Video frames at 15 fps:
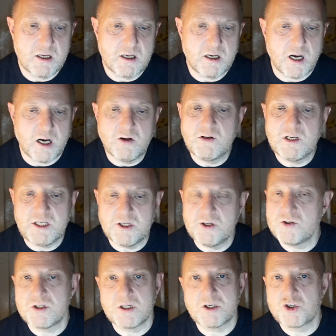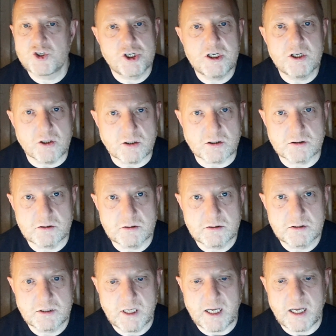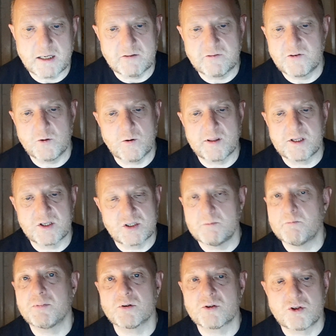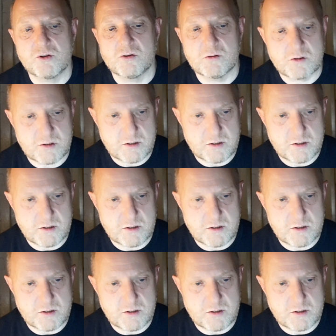only using Qigong and a few other simple tools.